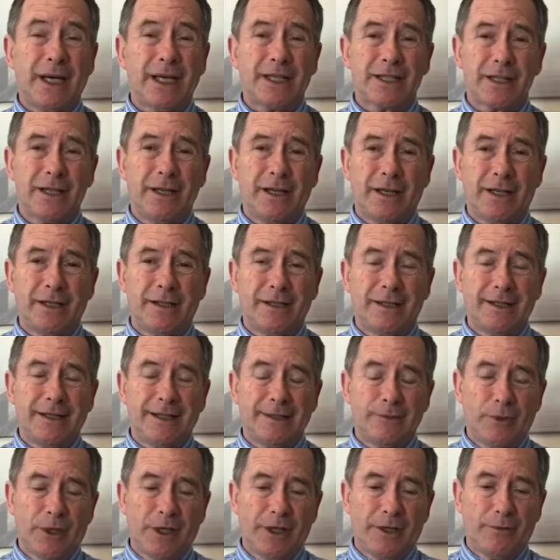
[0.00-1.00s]
actually, I,
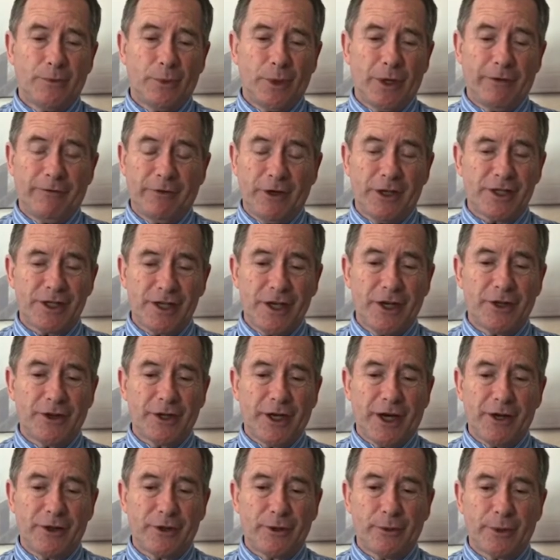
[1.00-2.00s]
when, I, when I first heard
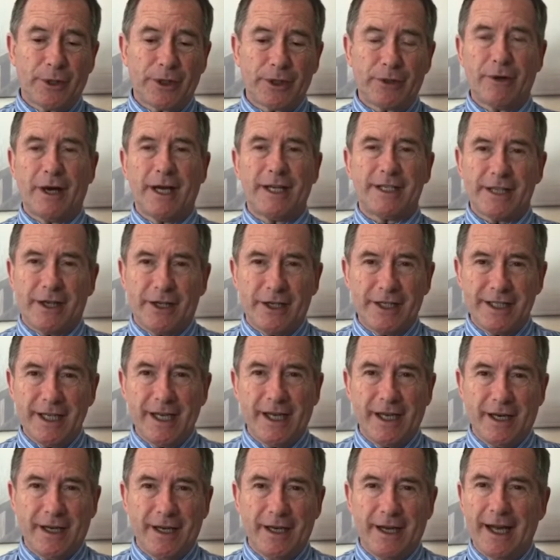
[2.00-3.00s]
that, I thought, what a great
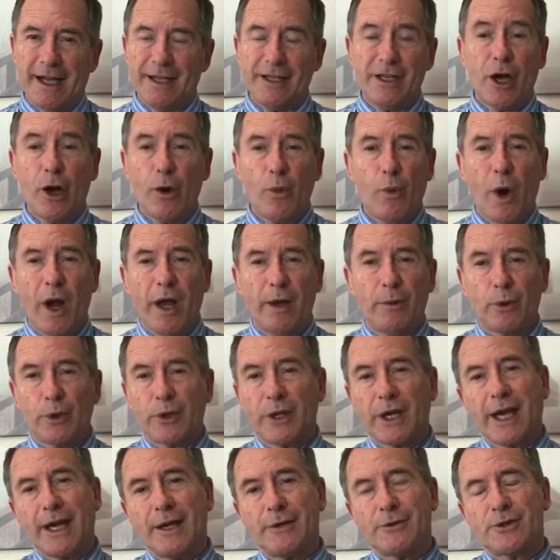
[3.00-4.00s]
idea, and no way will
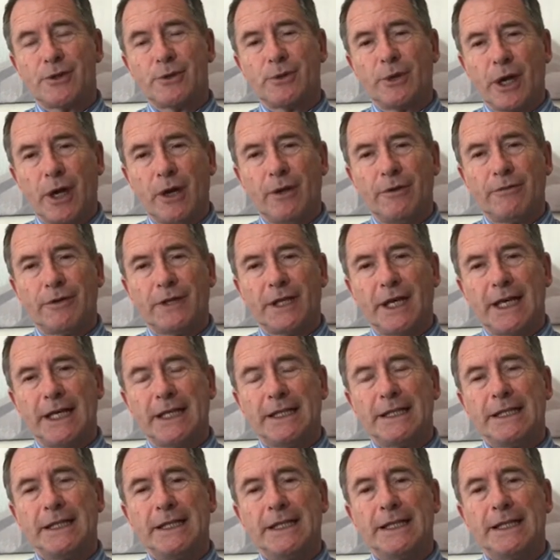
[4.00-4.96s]
the council go for that.